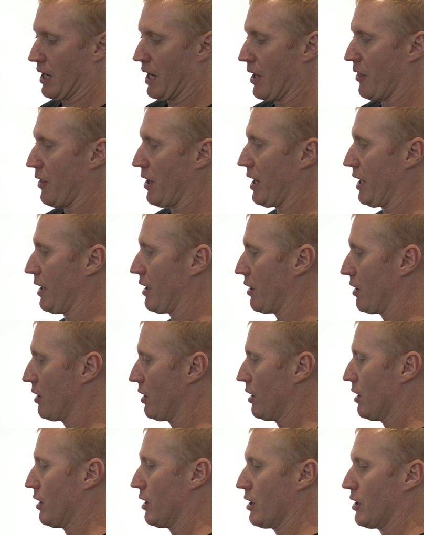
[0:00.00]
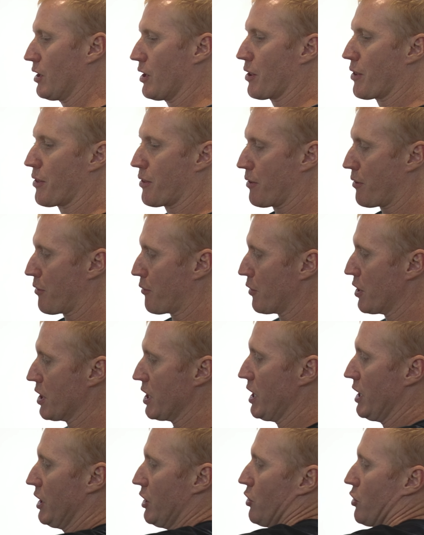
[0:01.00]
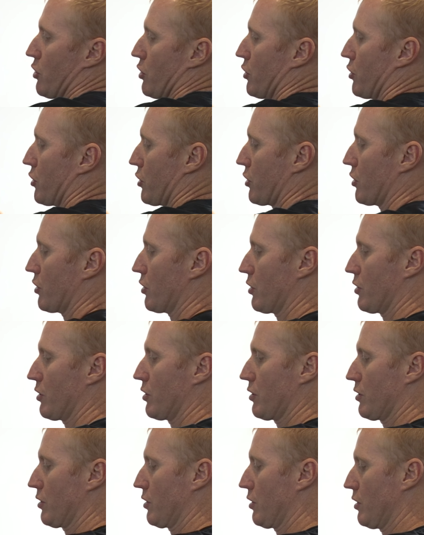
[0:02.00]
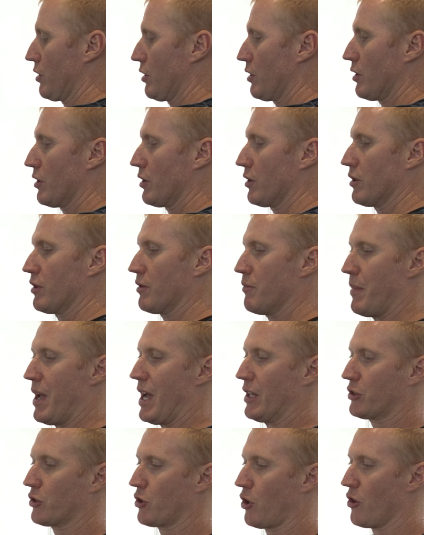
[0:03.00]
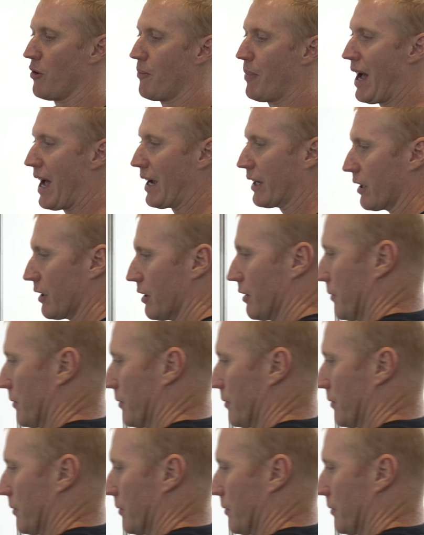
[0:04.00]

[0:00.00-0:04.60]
and then three hinges mounted on the back.